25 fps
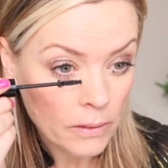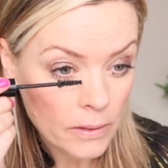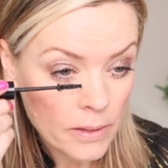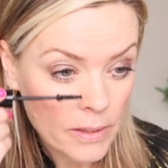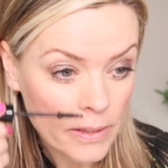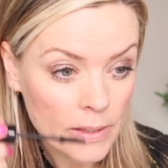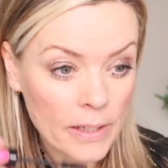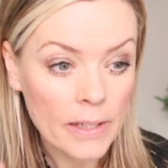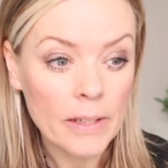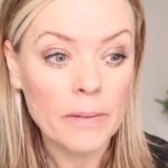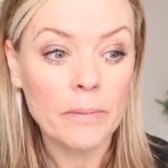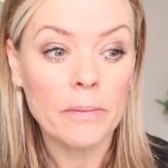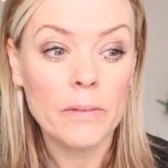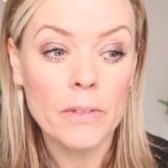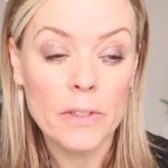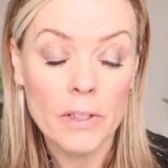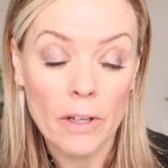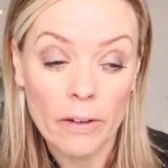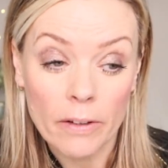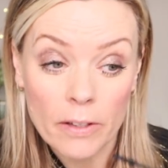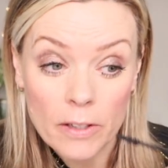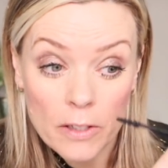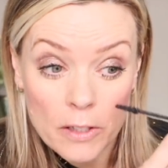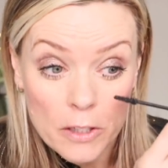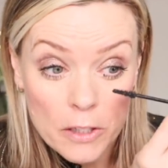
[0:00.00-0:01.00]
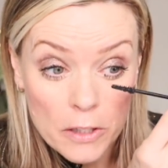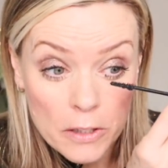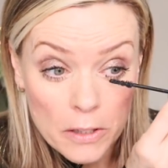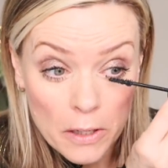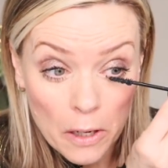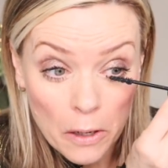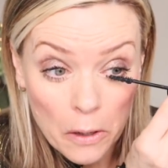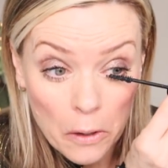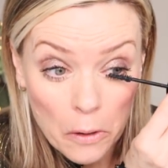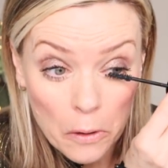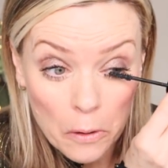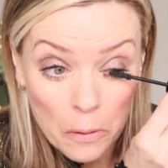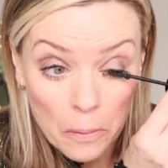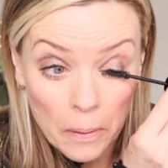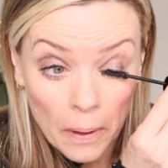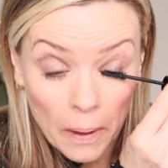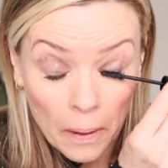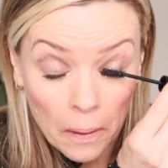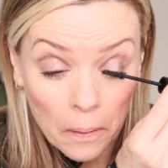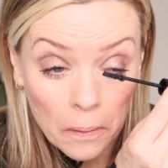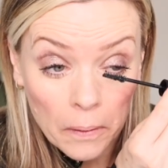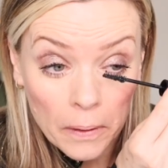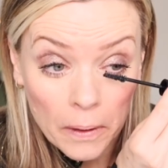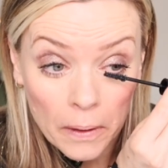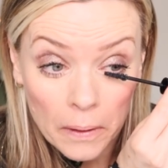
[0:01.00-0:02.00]
See, it's going so
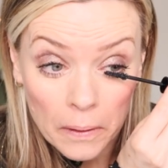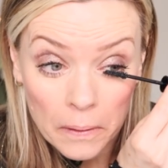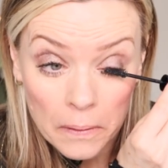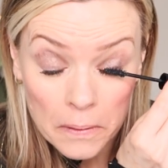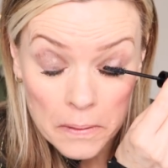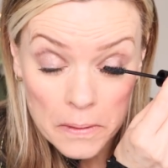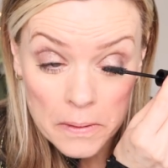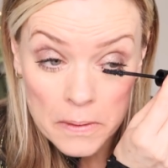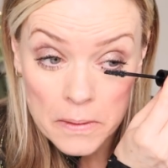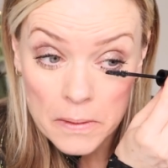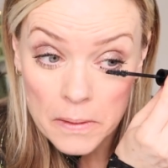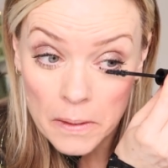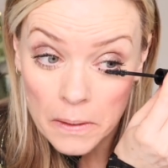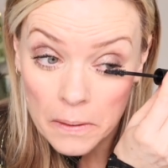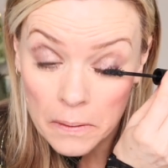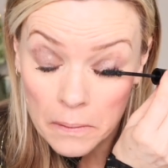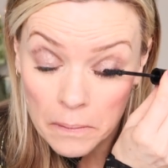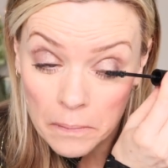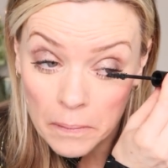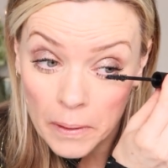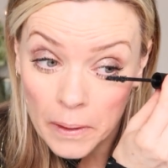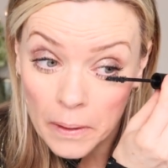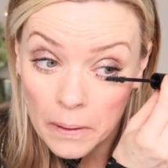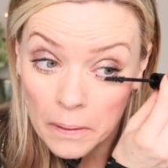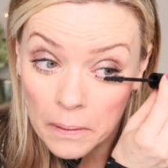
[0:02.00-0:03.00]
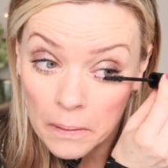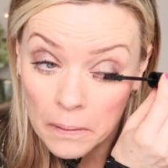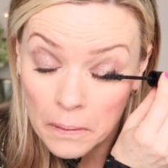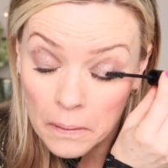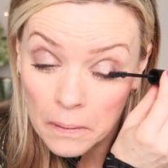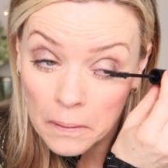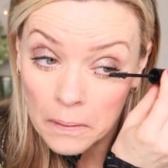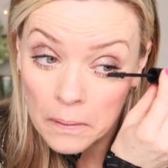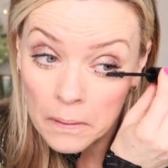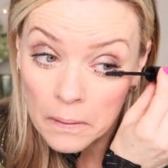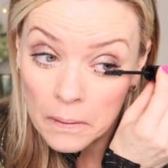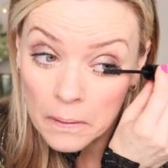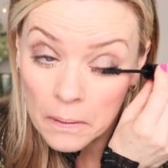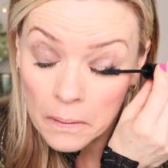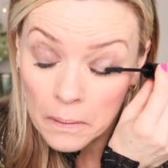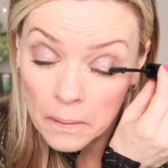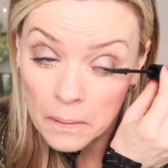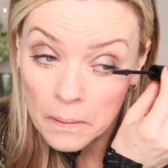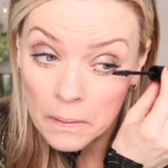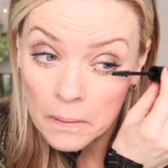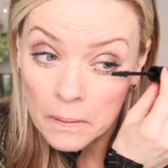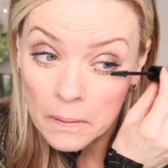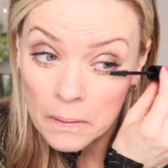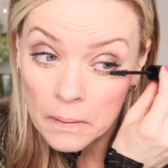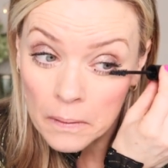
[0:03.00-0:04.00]
well, girls, so well.
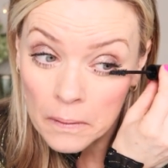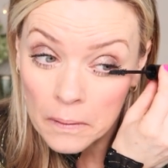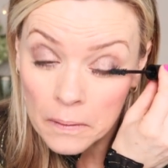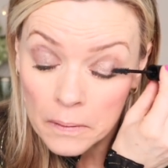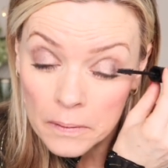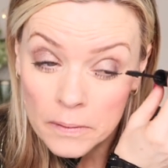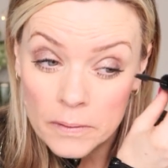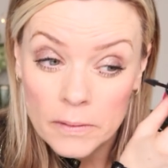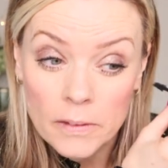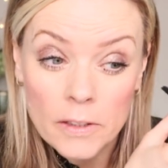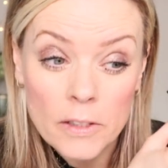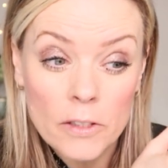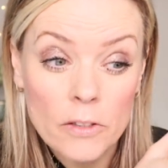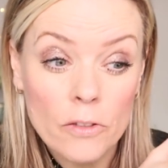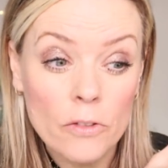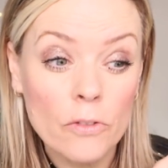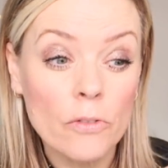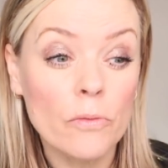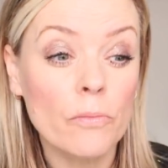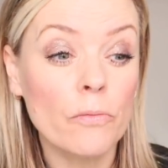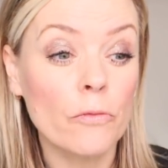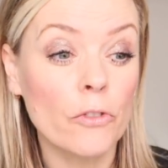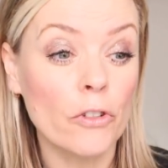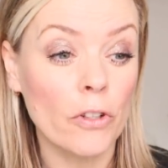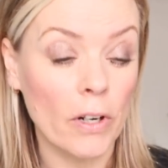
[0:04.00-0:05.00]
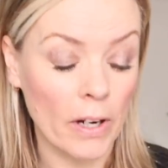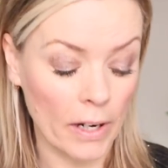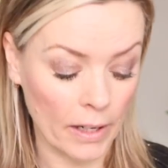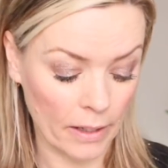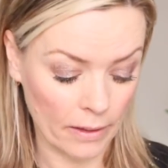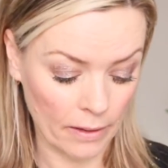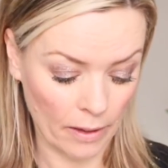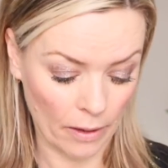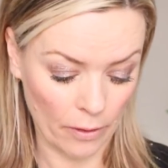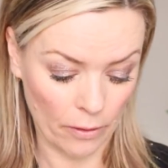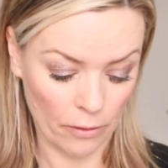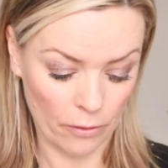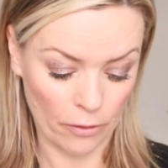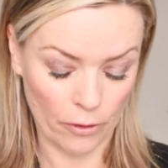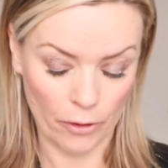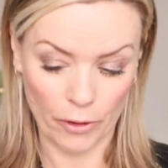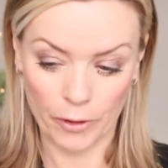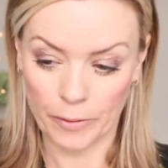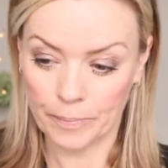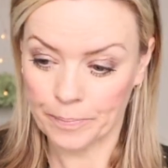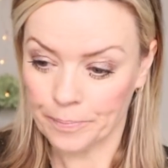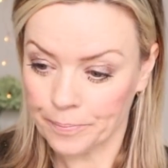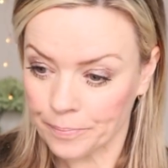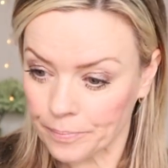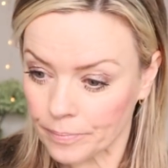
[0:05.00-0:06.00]
Just drag that
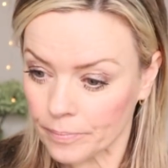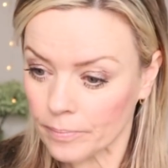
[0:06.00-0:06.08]
through.